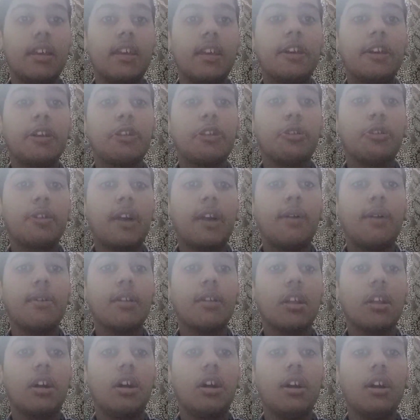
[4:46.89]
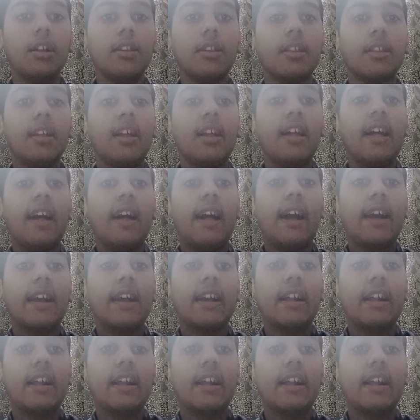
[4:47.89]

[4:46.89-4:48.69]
He took out his heart and